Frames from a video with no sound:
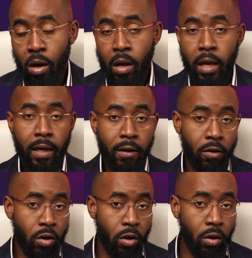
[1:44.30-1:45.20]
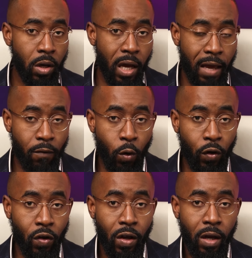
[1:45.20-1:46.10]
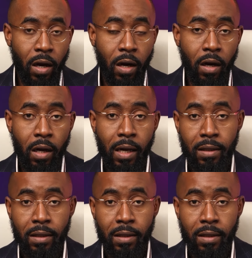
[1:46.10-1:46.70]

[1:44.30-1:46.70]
and I have worked as